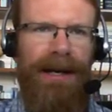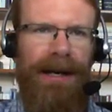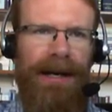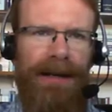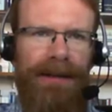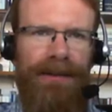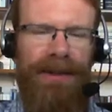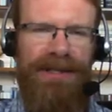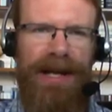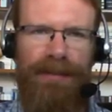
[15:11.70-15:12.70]
uh,
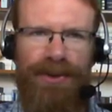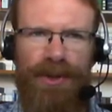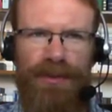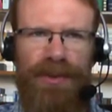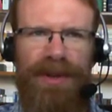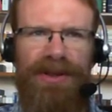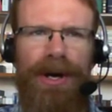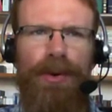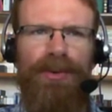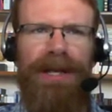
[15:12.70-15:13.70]
he's not presumed to be
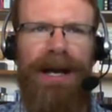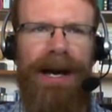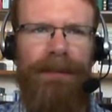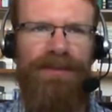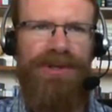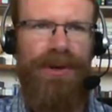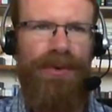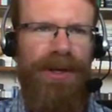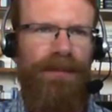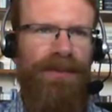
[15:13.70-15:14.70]
the only God.
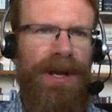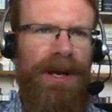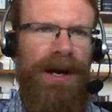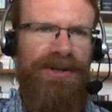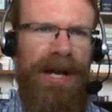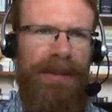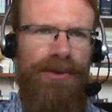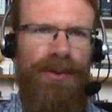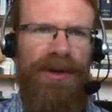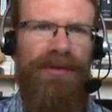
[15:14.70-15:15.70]
So in uh,
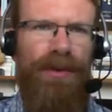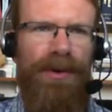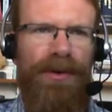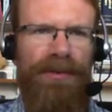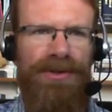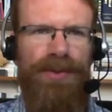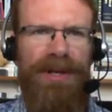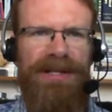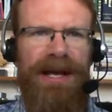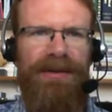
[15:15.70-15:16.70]
chapter 24, verse
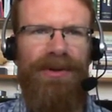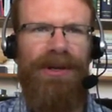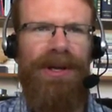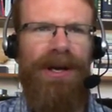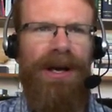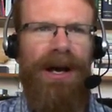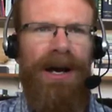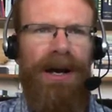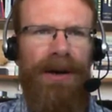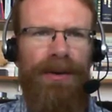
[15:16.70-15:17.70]
27,
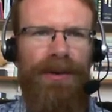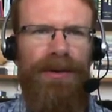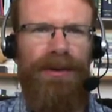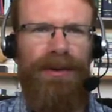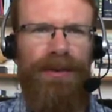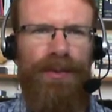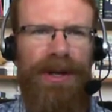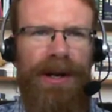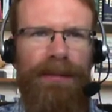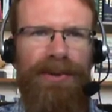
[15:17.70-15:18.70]
uh,
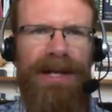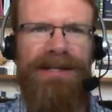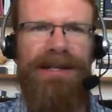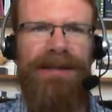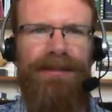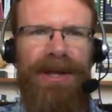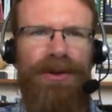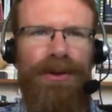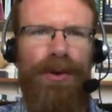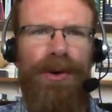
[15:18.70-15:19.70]
we hear, Blessed be
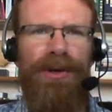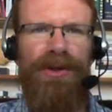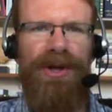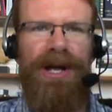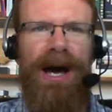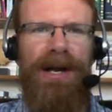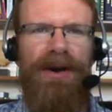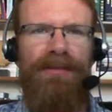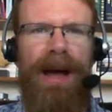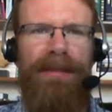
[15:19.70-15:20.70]
the Lord, the God
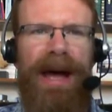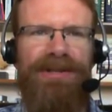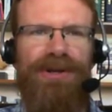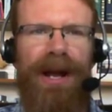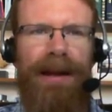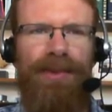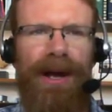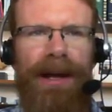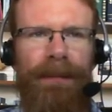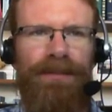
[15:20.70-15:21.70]
of my master
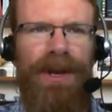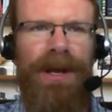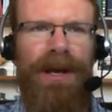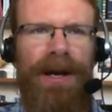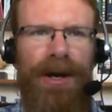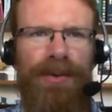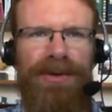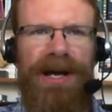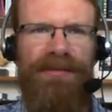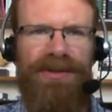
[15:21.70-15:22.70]
Abraham, uh, who
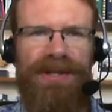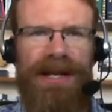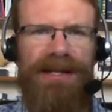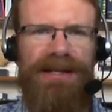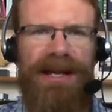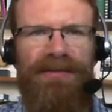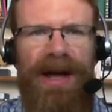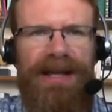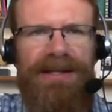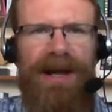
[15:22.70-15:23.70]
has not forsaken his
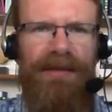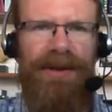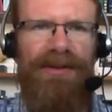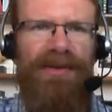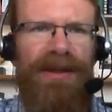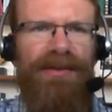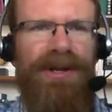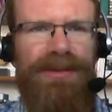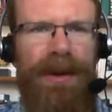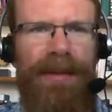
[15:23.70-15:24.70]
steadfast love and his
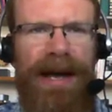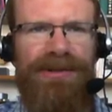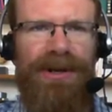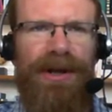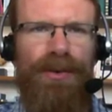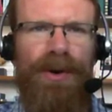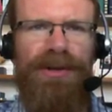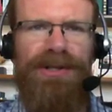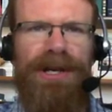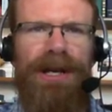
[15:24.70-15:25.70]
faithfulness to my master. In other
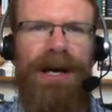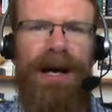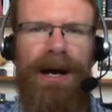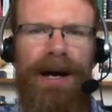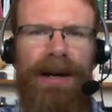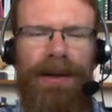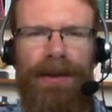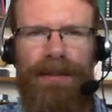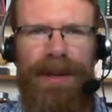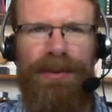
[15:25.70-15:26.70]
words, uh,
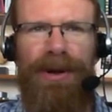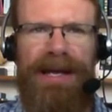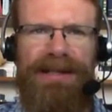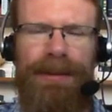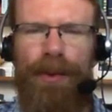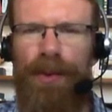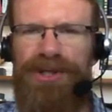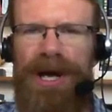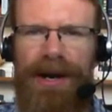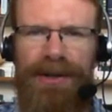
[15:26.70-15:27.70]
people are asking him, Well,
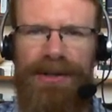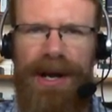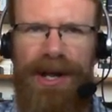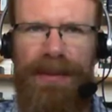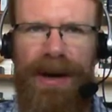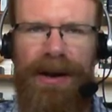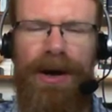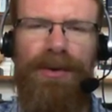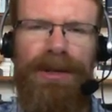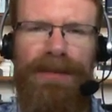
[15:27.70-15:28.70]
which God are you talking about?
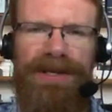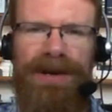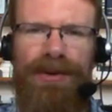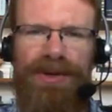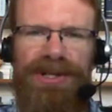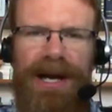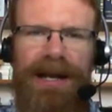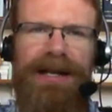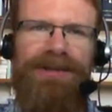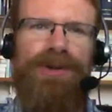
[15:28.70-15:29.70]
Oh, let me tell you which
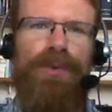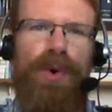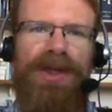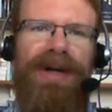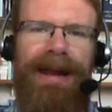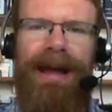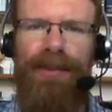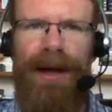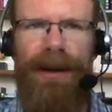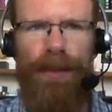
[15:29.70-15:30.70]
God. It's the one that
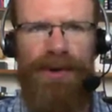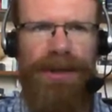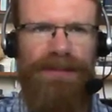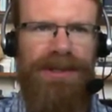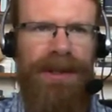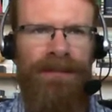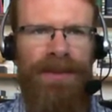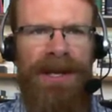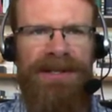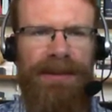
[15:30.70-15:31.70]
Abraham worships.
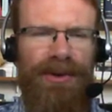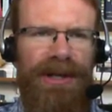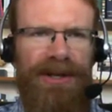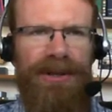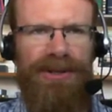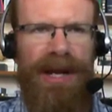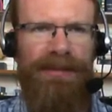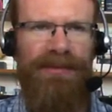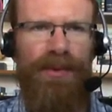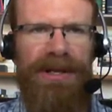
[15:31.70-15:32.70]
Similarly, in, in
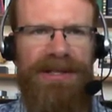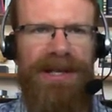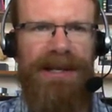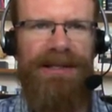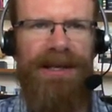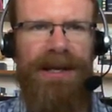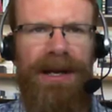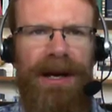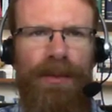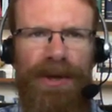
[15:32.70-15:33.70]
chapter 46,
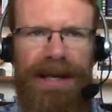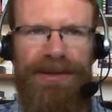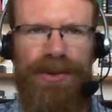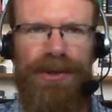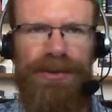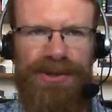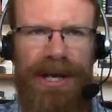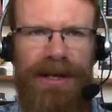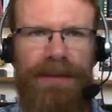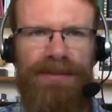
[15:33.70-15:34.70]
uh, when Israel,
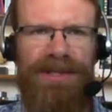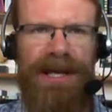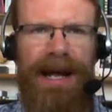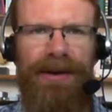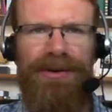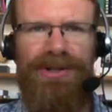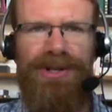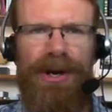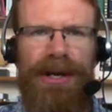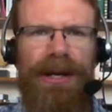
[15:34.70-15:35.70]
Jacob, set out on his
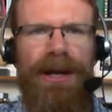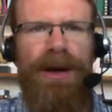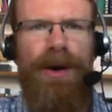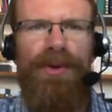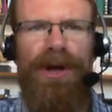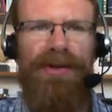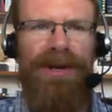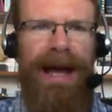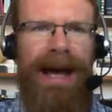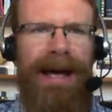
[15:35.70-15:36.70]
journey, with all
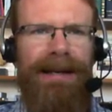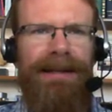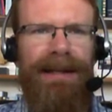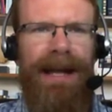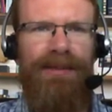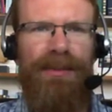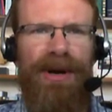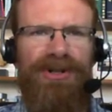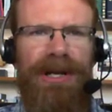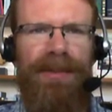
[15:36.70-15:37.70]
that he had and came to
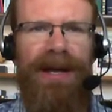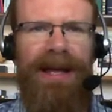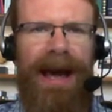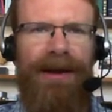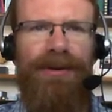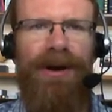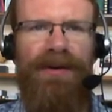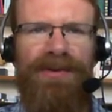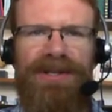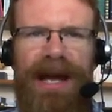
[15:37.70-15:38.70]
Beersheba, he
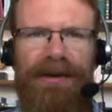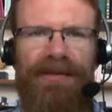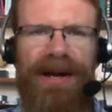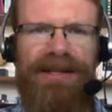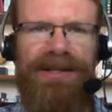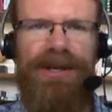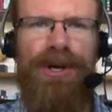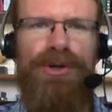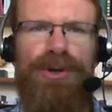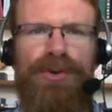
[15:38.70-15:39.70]
offered sacrifices
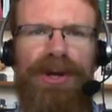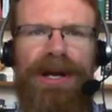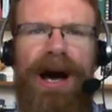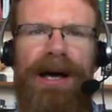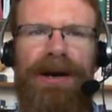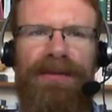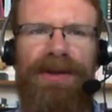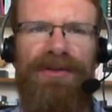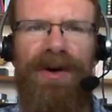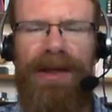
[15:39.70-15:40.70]
to the God of
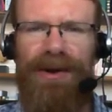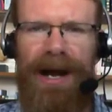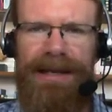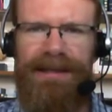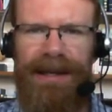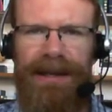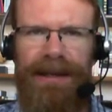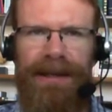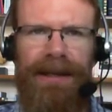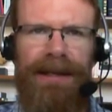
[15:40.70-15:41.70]
his father Isaac.
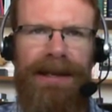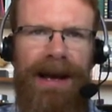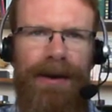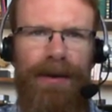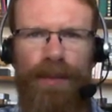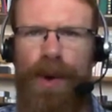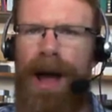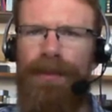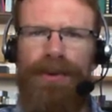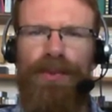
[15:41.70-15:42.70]
Now,
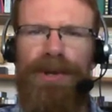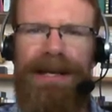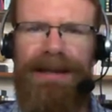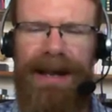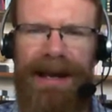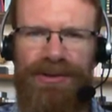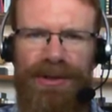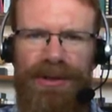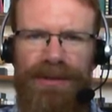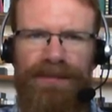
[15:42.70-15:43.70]
why would we need that
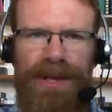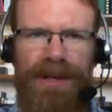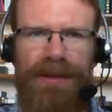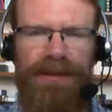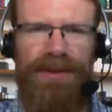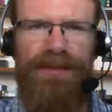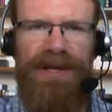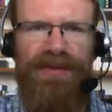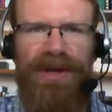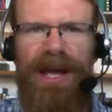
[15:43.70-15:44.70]
extra uh,
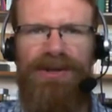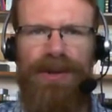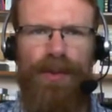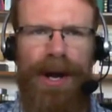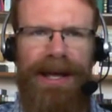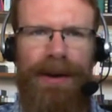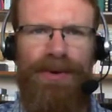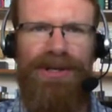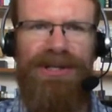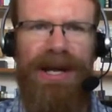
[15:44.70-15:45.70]
specification? Why can't
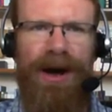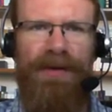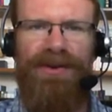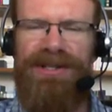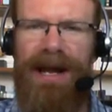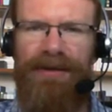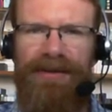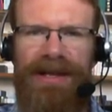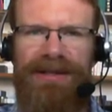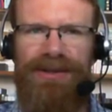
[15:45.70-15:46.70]
we just say offered
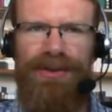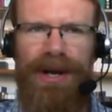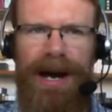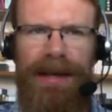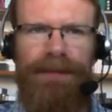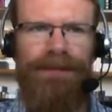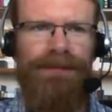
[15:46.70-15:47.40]
sacrifices to God?